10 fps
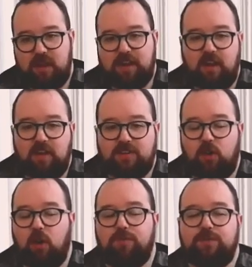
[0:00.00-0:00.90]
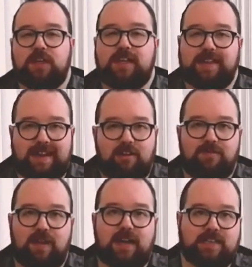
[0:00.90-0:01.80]
and it often
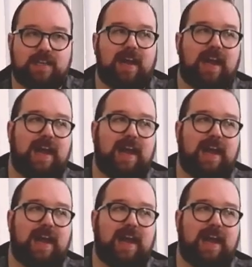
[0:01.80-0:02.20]
clarifies